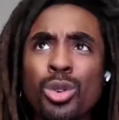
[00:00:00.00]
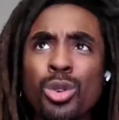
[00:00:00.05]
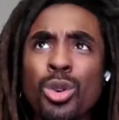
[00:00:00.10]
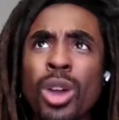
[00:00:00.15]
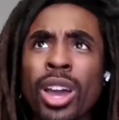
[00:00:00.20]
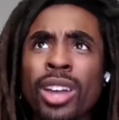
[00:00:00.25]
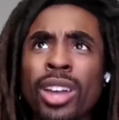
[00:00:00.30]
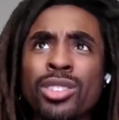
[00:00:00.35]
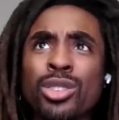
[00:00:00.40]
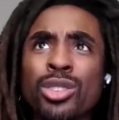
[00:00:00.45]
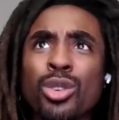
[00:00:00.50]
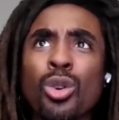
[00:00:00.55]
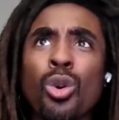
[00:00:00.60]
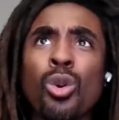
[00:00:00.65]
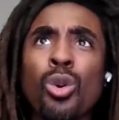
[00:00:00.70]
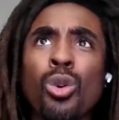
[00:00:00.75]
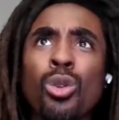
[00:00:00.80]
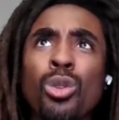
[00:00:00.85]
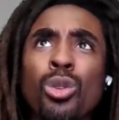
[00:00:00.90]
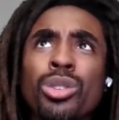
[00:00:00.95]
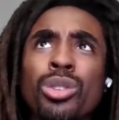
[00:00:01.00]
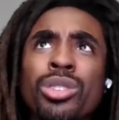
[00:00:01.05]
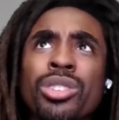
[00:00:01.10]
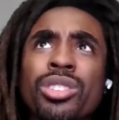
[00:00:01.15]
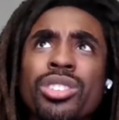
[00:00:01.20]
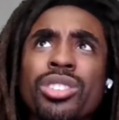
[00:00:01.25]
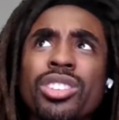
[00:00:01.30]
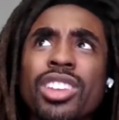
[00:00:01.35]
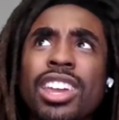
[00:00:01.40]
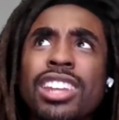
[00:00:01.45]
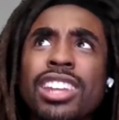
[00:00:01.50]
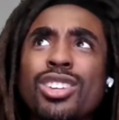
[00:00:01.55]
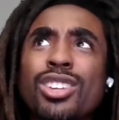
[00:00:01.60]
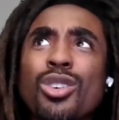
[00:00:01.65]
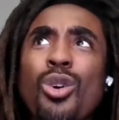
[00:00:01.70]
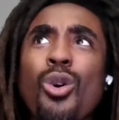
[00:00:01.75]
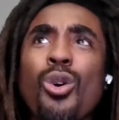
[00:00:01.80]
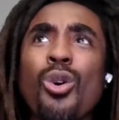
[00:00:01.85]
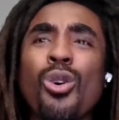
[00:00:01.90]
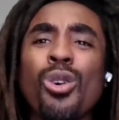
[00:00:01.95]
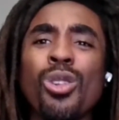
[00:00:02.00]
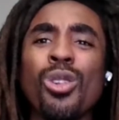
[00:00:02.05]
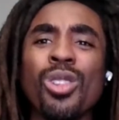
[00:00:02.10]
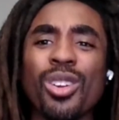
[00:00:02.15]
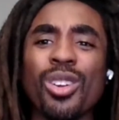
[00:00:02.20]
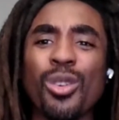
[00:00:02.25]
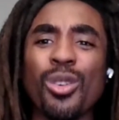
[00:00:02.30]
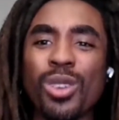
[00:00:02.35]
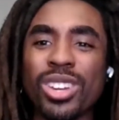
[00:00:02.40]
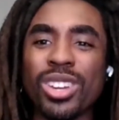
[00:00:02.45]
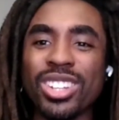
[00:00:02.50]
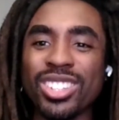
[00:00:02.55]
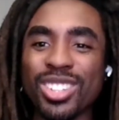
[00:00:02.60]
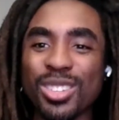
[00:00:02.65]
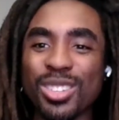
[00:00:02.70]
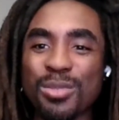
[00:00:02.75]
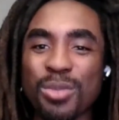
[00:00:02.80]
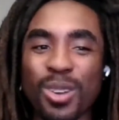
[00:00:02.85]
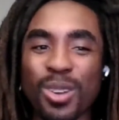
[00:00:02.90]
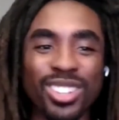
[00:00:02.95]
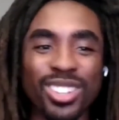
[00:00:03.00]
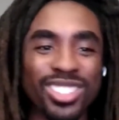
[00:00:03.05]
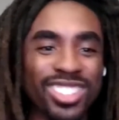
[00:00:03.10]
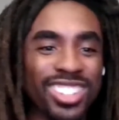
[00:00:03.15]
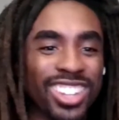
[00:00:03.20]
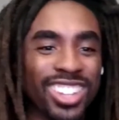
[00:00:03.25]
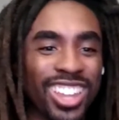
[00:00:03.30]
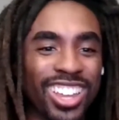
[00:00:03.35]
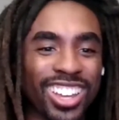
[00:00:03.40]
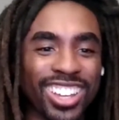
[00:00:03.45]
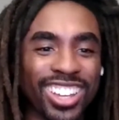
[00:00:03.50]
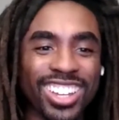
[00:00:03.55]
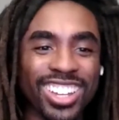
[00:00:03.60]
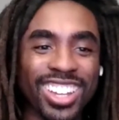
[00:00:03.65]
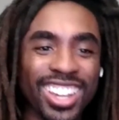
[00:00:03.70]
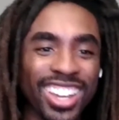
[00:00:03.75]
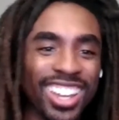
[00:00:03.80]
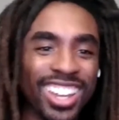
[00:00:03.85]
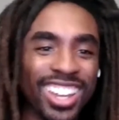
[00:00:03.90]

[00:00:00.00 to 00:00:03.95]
who has goals. Any goal-oriented person, like,